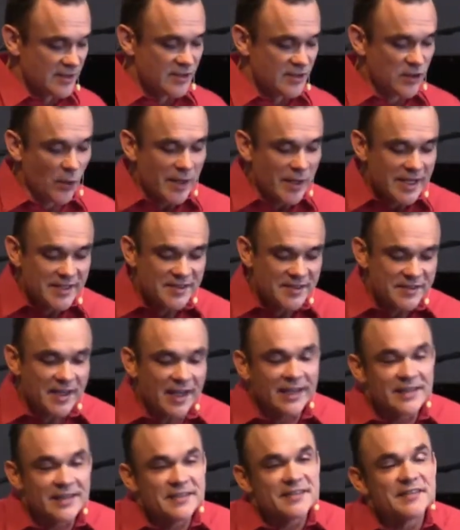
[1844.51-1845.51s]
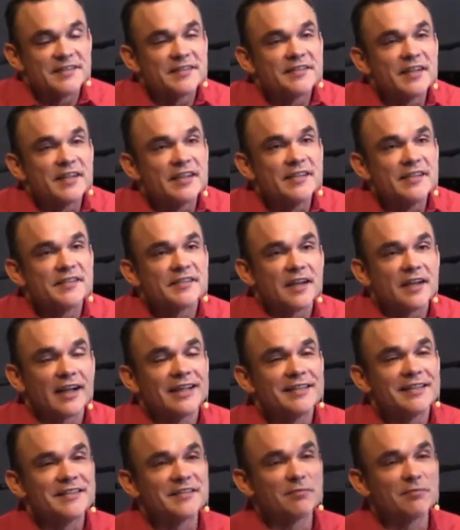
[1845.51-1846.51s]
So he's stuck in this, he's stuck
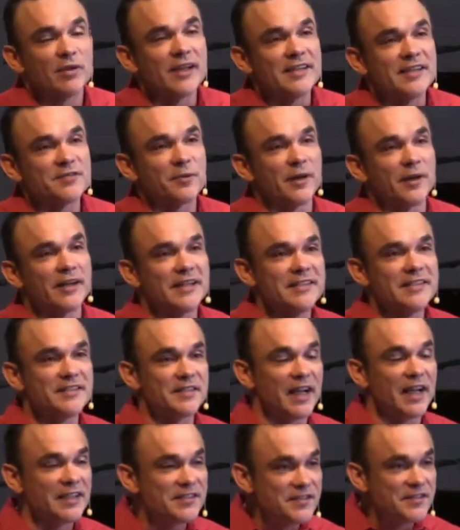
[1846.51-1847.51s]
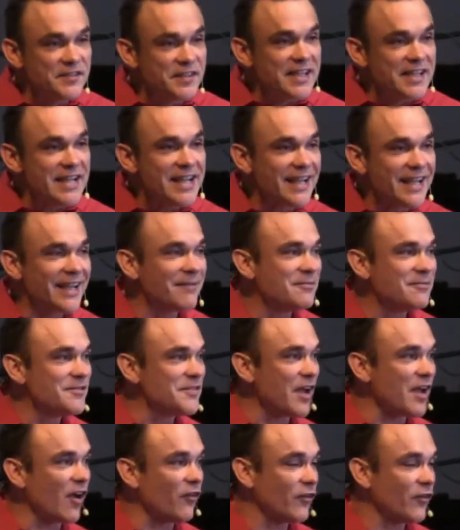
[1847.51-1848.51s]
in this place where he's seeing
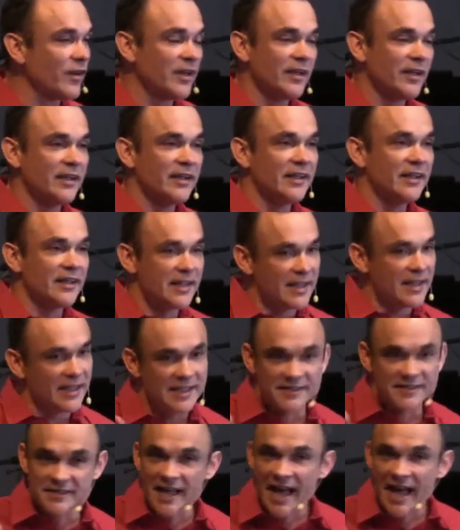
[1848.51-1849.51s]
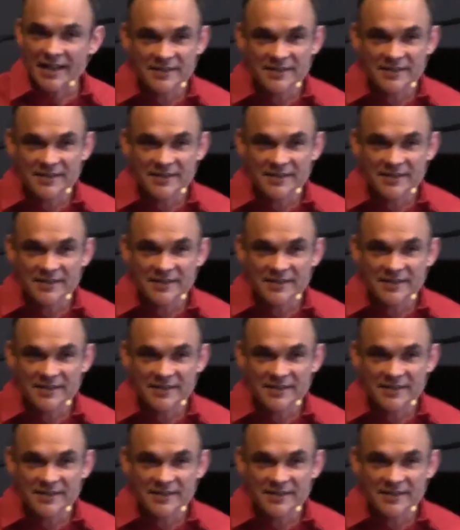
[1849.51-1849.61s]
himself, he's not